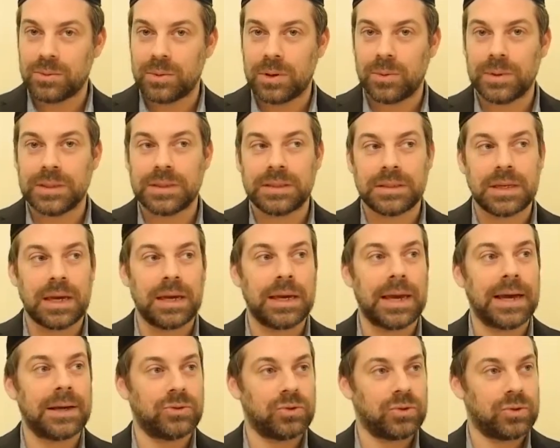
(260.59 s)
where we
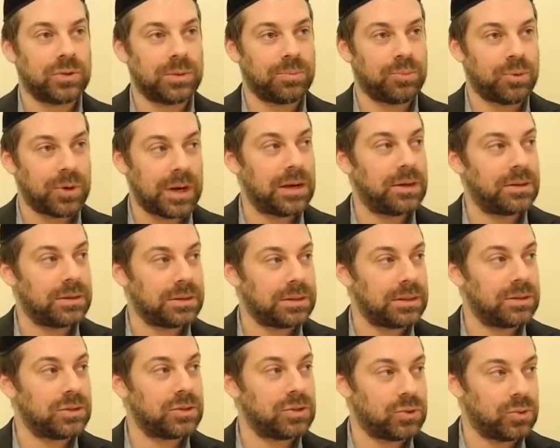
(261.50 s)
say extra
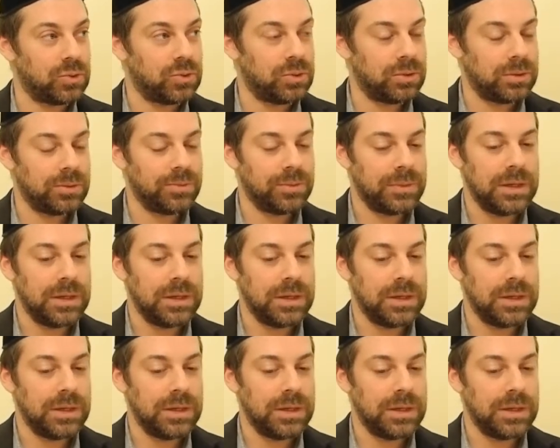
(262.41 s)
prayers in the shul.